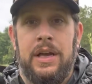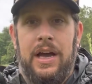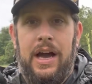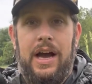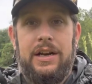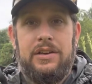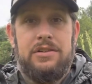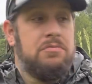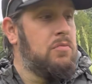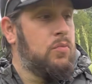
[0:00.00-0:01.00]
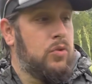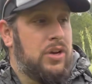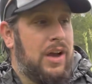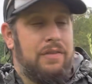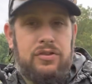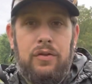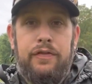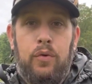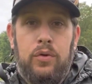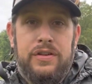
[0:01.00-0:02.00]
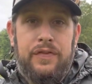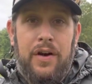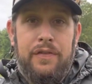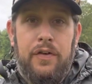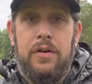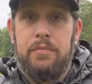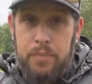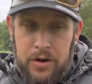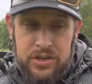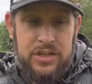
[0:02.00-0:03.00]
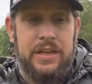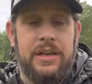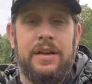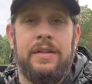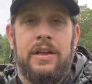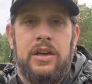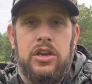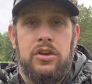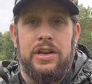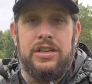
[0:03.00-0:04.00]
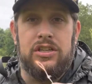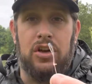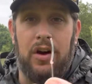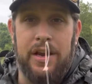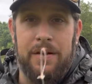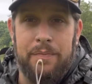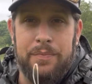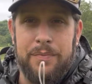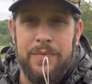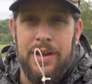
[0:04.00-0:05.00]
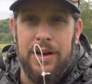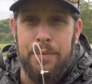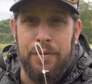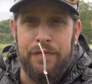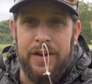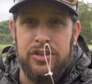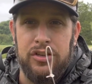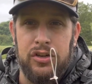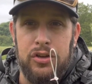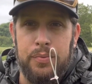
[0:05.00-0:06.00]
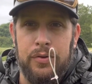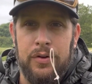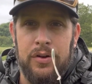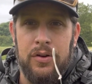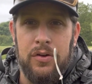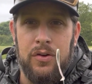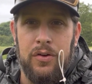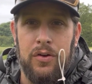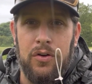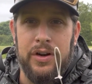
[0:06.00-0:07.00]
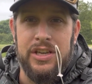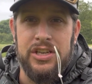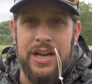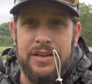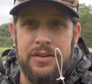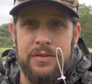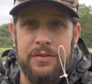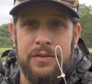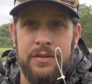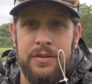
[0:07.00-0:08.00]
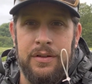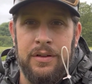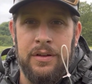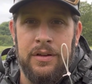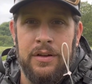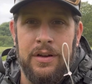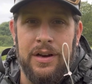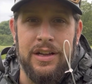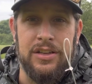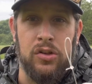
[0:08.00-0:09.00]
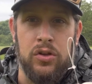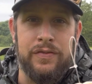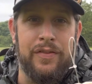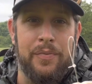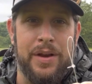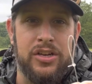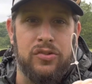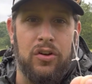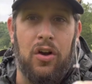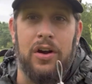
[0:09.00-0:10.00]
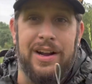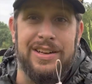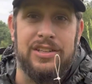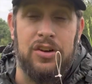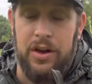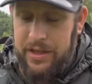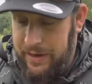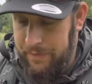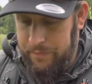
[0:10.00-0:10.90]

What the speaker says: And once you have sort of 4 to 5 foot personally, you need to tie a perfection loop on each end, and there's lots of information online on how to tie that.